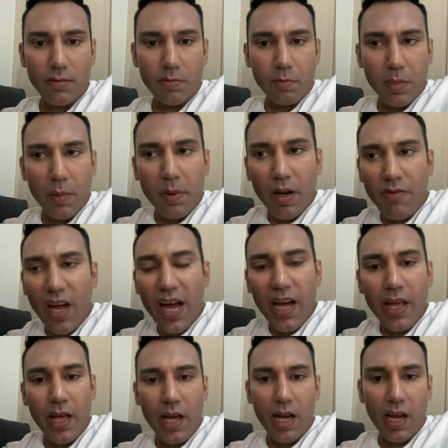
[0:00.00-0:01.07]
People of a
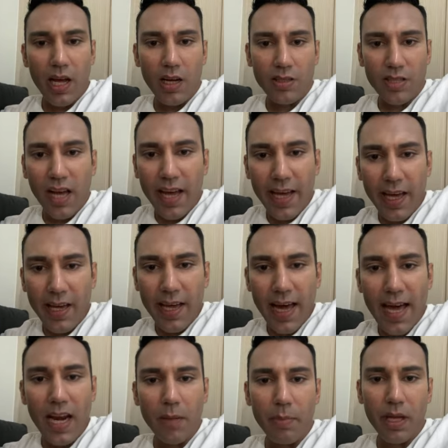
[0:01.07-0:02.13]
higher class, a higher
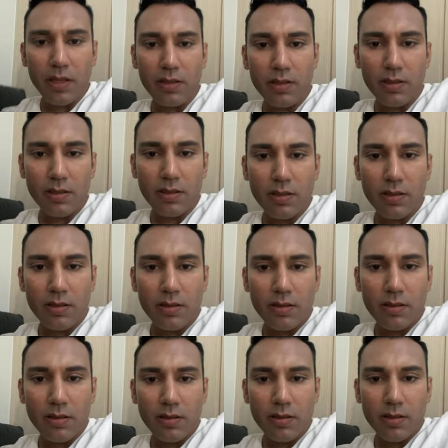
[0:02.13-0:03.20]
caliber,
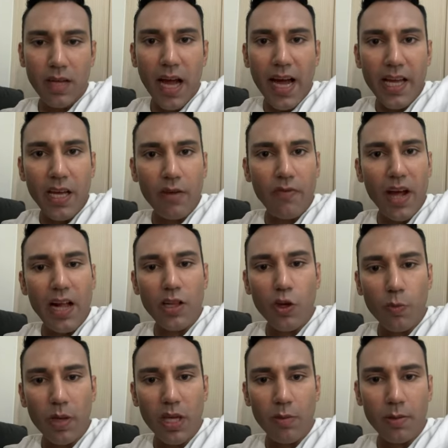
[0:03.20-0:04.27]
higher value
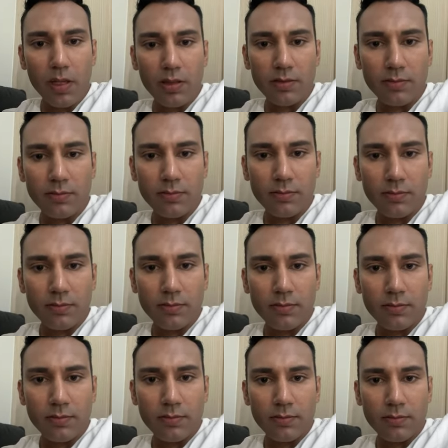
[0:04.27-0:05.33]
people.
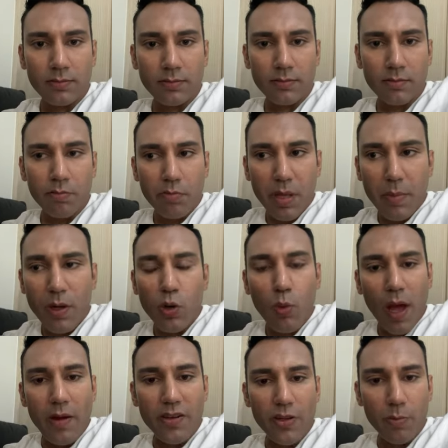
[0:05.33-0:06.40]
People who
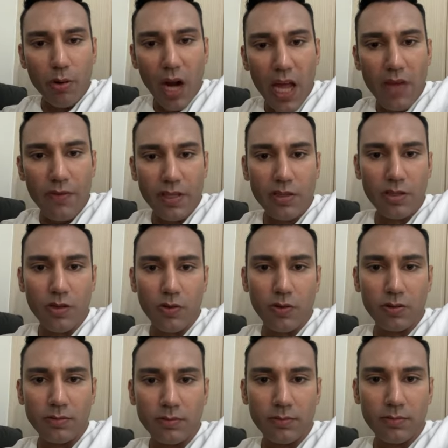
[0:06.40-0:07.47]
went to private school.
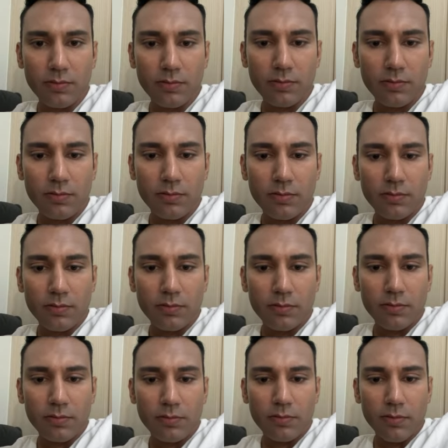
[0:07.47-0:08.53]

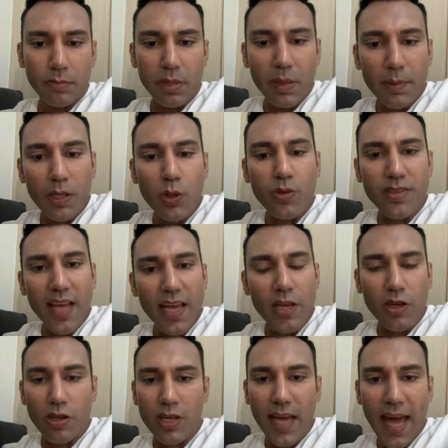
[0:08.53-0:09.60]
People who take
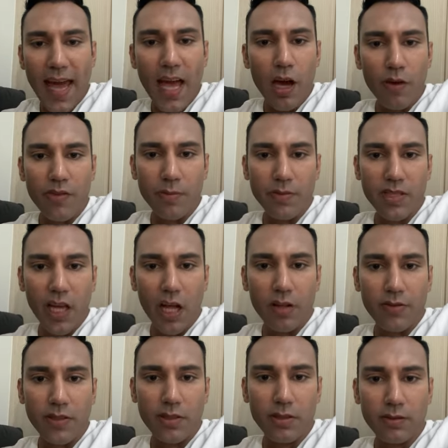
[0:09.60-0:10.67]
good care of
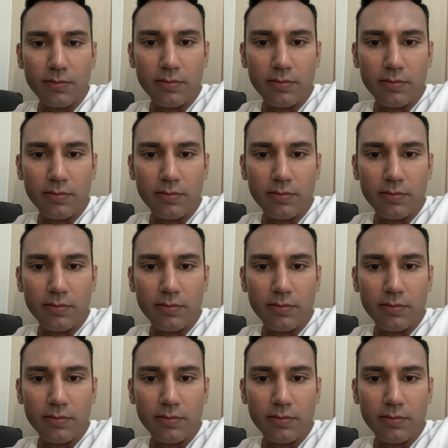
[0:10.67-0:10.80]
themselves